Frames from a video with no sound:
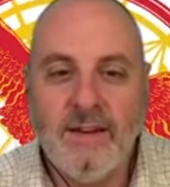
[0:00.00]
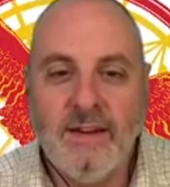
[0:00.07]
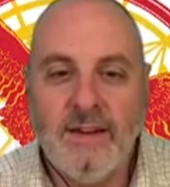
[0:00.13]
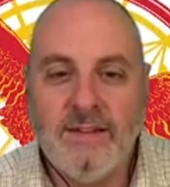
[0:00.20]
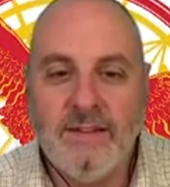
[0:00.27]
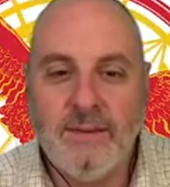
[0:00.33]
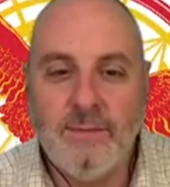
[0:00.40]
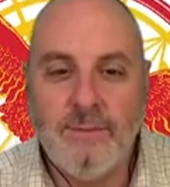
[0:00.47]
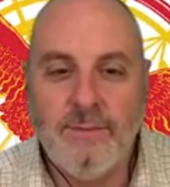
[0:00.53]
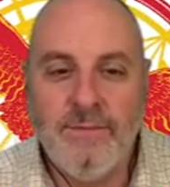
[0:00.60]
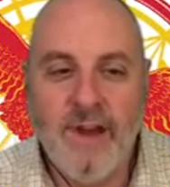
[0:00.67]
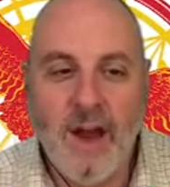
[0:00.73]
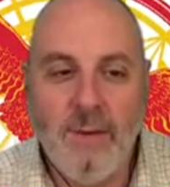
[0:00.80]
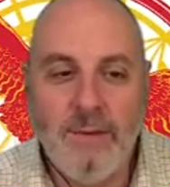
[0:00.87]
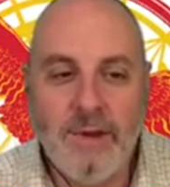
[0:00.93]
It's a
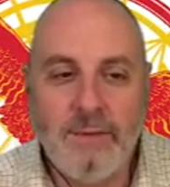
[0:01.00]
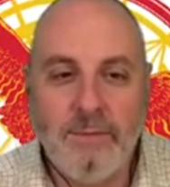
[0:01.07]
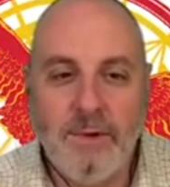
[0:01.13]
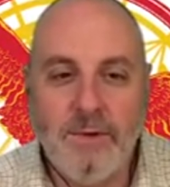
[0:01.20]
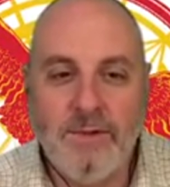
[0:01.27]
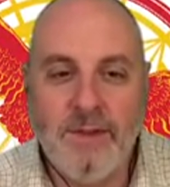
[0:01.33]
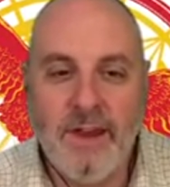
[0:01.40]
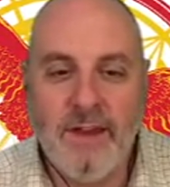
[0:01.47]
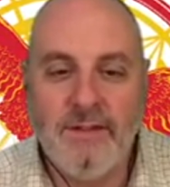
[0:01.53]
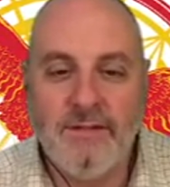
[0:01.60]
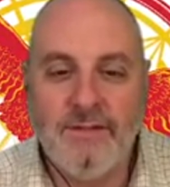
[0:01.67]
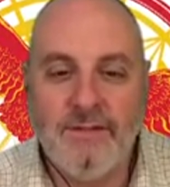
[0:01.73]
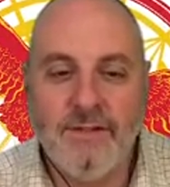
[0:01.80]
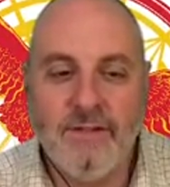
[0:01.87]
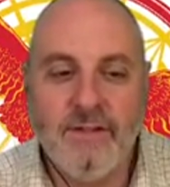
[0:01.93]
dominant
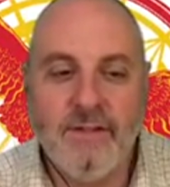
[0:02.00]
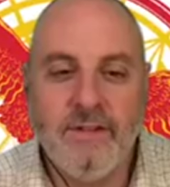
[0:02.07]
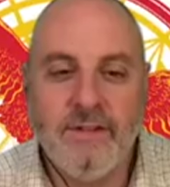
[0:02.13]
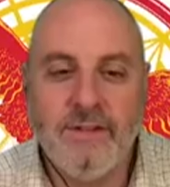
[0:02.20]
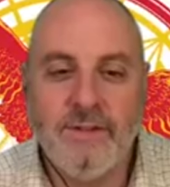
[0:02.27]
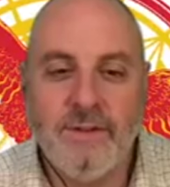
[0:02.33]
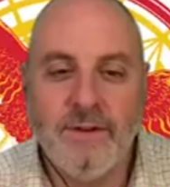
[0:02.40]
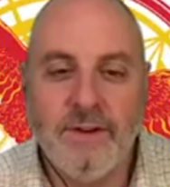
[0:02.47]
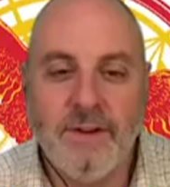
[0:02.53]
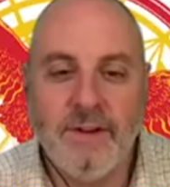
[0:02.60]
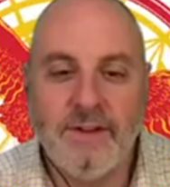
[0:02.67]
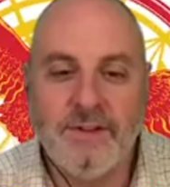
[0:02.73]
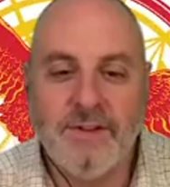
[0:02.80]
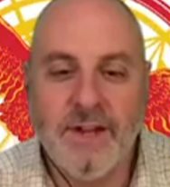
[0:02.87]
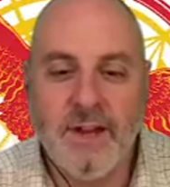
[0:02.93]
motif. It's really
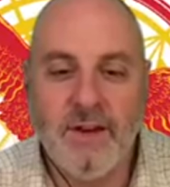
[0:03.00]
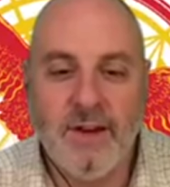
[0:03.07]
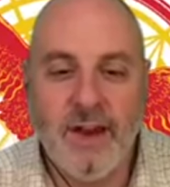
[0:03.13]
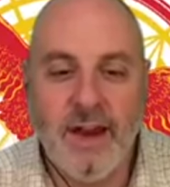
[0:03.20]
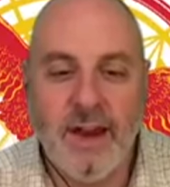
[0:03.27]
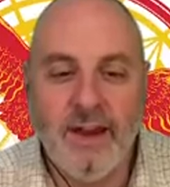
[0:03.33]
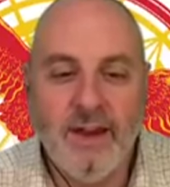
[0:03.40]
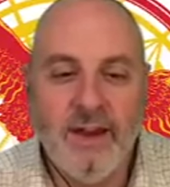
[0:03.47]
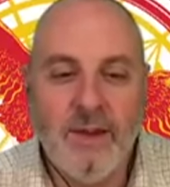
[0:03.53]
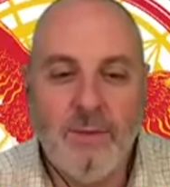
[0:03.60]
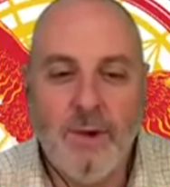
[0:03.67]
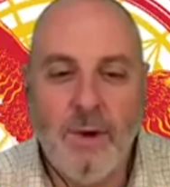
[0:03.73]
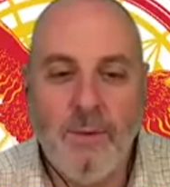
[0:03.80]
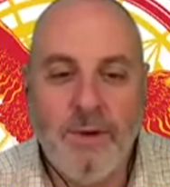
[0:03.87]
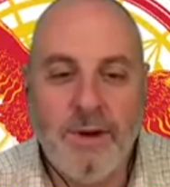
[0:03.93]
interesting. Okay.
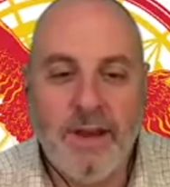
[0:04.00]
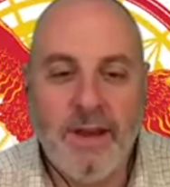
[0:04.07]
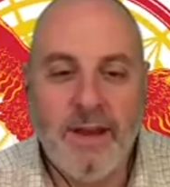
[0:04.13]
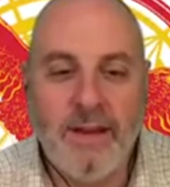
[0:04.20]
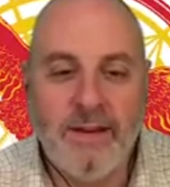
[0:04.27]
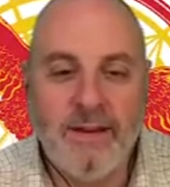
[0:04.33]
Well, we'll get.